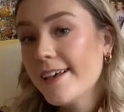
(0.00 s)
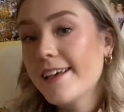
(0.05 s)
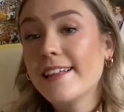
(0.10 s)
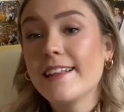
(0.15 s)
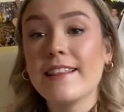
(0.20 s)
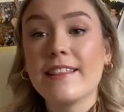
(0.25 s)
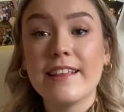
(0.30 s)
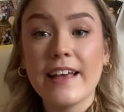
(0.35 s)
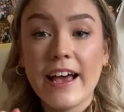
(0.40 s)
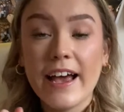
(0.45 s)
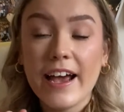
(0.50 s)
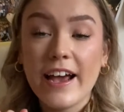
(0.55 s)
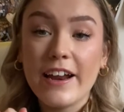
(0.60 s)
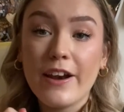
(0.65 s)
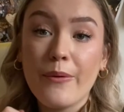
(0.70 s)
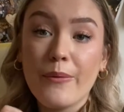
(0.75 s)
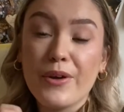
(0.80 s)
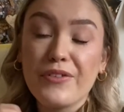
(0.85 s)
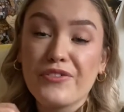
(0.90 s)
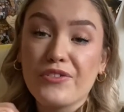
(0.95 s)
Then
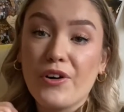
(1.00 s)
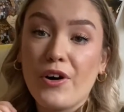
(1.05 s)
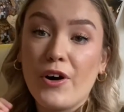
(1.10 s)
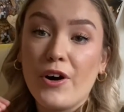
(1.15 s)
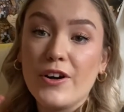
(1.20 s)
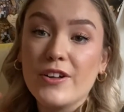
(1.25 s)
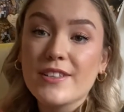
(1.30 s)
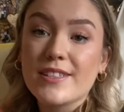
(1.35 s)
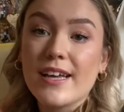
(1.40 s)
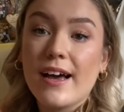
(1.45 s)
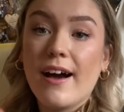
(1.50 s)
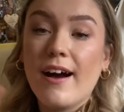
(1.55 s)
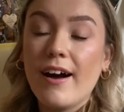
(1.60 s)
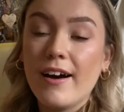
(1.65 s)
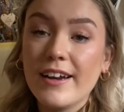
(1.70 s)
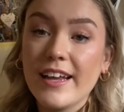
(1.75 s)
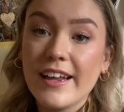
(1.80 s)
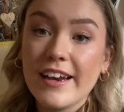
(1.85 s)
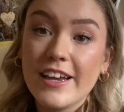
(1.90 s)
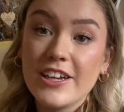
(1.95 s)
we've got
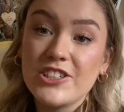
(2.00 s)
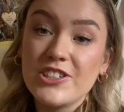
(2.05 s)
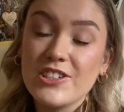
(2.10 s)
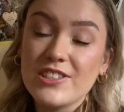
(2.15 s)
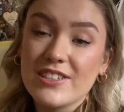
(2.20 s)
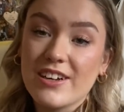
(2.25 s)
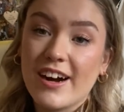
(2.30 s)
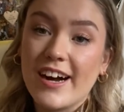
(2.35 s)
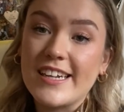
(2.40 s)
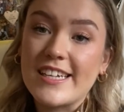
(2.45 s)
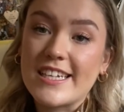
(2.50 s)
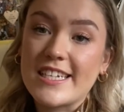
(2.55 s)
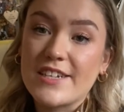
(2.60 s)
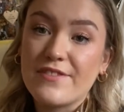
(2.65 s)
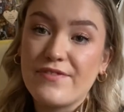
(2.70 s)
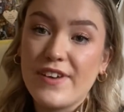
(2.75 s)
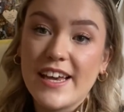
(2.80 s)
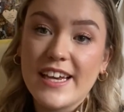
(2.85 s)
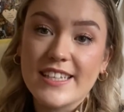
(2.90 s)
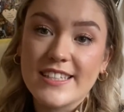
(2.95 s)
Honey and Issue's Guide to
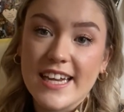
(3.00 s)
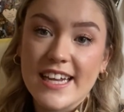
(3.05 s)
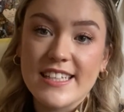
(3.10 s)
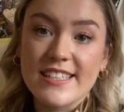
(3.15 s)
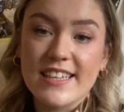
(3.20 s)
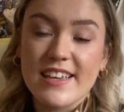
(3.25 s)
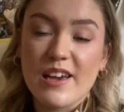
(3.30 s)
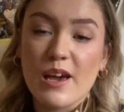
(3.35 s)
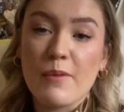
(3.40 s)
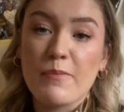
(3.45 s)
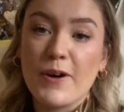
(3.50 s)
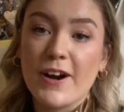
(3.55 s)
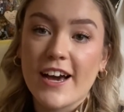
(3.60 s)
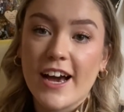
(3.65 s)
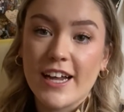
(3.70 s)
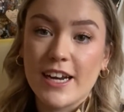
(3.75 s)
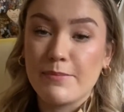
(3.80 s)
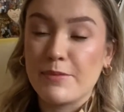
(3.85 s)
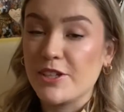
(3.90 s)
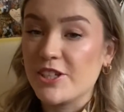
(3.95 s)
Fake Dating by
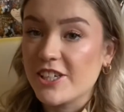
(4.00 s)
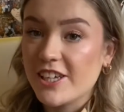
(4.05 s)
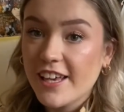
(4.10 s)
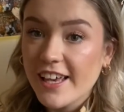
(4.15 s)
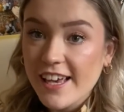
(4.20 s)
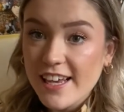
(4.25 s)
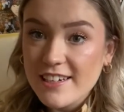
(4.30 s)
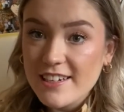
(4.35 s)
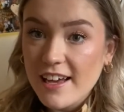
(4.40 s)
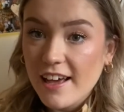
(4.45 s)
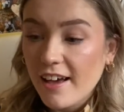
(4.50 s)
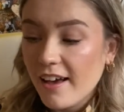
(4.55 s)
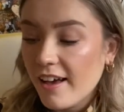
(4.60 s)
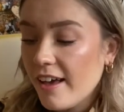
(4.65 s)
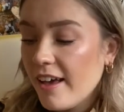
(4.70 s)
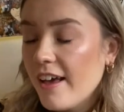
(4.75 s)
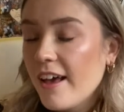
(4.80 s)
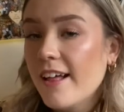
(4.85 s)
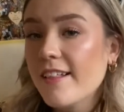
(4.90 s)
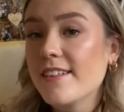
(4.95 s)
Adibaj Girder,
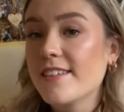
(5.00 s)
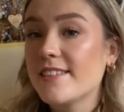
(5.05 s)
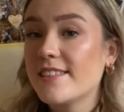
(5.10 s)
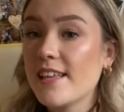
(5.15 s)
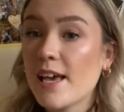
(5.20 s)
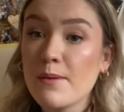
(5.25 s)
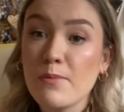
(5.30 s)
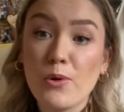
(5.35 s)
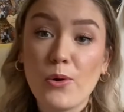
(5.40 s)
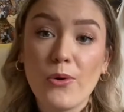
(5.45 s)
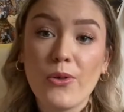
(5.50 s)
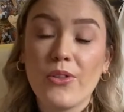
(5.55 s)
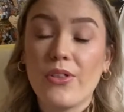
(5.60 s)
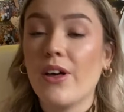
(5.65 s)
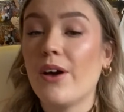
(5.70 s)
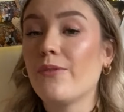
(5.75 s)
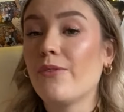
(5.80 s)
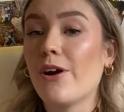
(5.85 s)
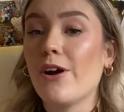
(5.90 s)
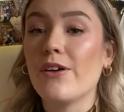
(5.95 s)
the same author that
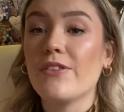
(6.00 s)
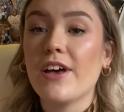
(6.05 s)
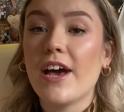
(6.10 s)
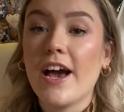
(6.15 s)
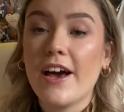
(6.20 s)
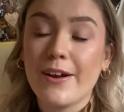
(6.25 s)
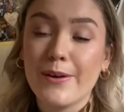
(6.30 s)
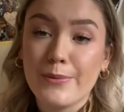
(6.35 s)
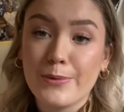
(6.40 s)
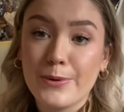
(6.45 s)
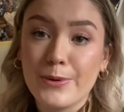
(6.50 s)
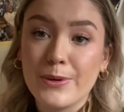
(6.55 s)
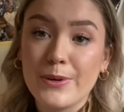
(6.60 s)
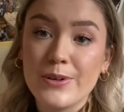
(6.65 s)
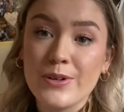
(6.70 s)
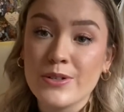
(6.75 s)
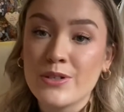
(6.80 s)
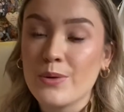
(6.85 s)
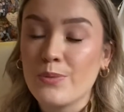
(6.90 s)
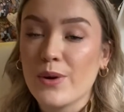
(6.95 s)
wrote The Henna
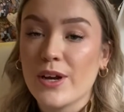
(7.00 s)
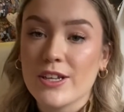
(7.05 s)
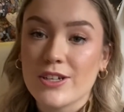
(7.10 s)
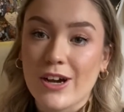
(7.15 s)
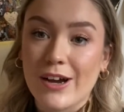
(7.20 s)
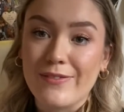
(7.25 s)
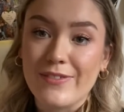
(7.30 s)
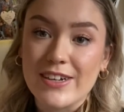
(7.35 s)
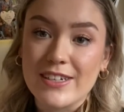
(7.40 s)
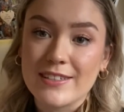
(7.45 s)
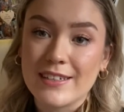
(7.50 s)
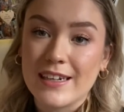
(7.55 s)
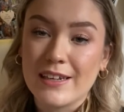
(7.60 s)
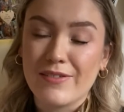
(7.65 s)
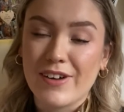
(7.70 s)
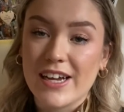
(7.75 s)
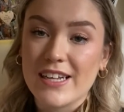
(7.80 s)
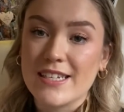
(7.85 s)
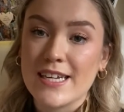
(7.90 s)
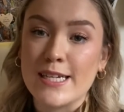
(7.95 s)
Wars, which I recently
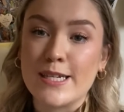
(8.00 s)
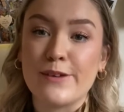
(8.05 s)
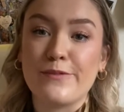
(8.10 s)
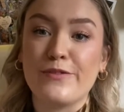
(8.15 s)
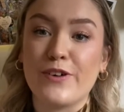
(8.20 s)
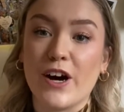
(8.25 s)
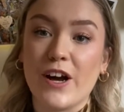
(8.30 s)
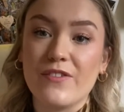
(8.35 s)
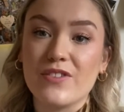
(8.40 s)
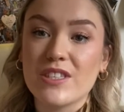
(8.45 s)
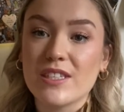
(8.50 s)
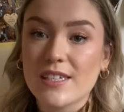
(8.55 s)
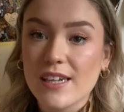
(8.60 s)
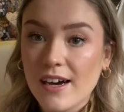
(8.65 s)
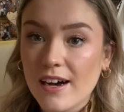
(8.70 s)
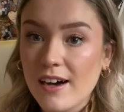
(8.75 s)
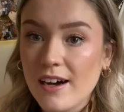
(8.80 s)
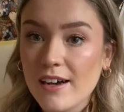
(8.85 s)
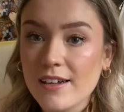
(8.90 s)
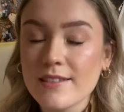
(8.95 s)
rated 5
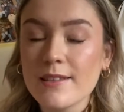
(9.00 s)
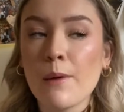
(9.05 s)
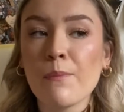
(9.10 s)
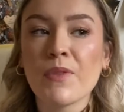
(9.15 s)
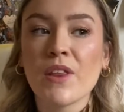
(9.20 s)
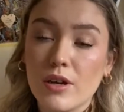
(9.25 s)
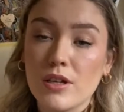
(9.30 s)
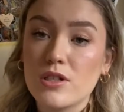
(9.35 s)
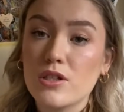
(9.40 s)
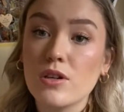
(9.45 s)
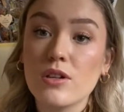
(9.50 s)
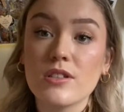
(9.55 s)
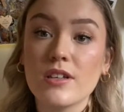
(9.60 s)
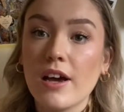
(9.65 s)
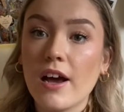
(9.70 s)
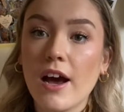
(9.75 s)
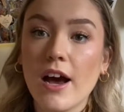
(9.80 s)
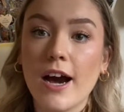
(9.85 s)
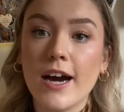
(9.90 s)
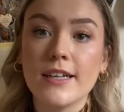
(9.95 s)
stars. As soon as I
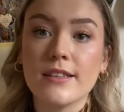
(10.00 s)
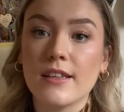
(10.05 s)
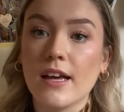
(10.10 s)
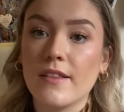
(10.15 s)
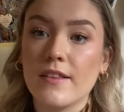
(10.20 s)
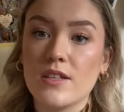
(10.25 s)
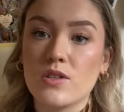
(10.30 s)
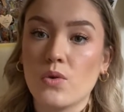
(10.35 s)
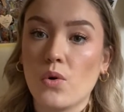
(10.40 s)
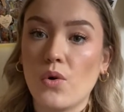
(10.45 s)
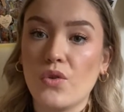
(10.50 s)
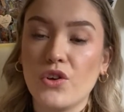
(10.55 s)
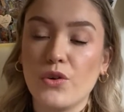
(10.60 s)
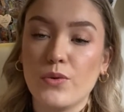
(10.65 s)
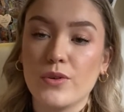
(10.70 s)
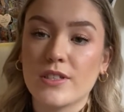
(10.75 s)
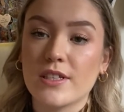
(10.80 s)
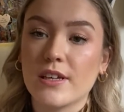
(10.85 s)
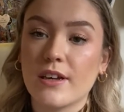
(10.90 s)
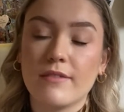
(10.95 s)
heard that this author
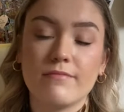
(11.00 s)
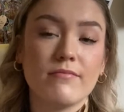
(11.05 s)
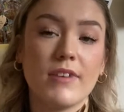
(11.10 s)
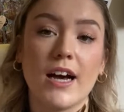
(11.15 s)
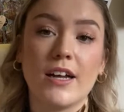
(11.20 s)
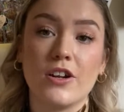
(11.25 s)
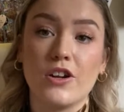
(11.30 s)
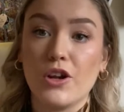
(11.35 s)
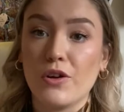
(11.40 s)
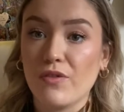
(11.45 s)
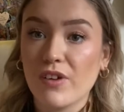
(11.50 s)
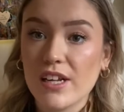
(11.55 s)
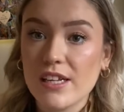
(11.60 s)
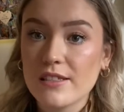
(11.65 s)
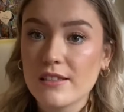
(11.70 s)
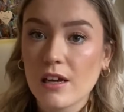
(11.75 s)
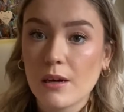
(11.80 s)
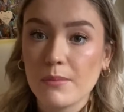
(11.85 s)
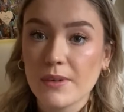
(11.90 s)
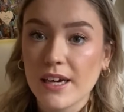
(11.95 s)
had a new release
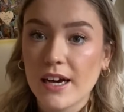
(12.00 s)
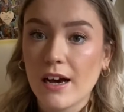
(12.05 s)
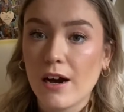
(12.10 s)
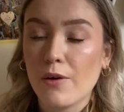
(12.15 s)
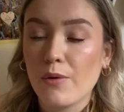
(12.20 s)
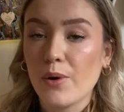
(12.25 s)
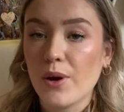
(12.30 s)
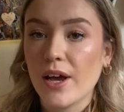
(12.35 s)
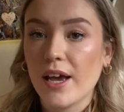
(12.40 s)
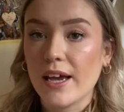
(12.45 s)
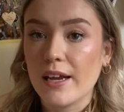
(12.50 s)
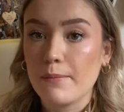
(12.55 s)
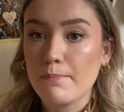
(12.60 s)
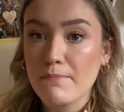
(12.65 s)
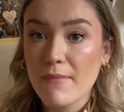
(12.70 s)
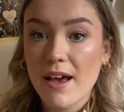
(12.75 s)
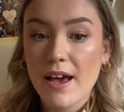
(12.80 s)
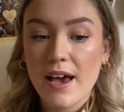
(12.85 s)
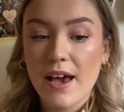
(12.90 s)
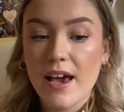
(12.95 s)
coming out in
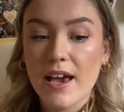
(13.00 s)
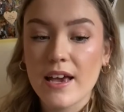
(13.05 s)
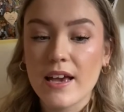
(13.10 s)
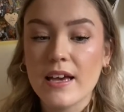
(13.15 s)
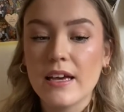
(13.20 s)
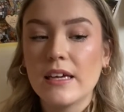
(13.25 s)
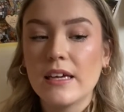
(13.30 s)
May,